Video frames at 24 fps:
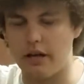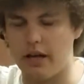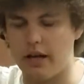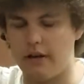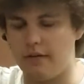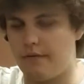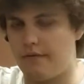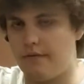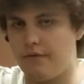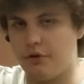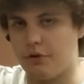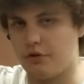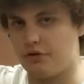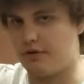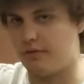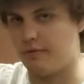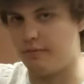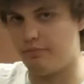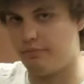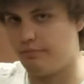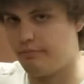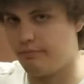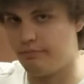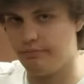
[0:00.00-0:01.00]
it feels
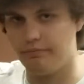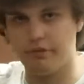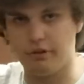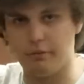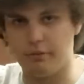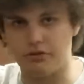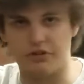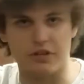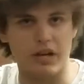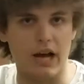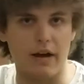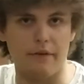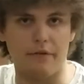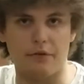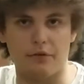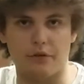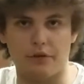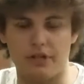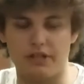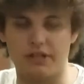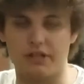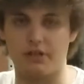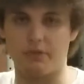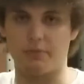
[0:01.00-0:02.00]
pretty much effortless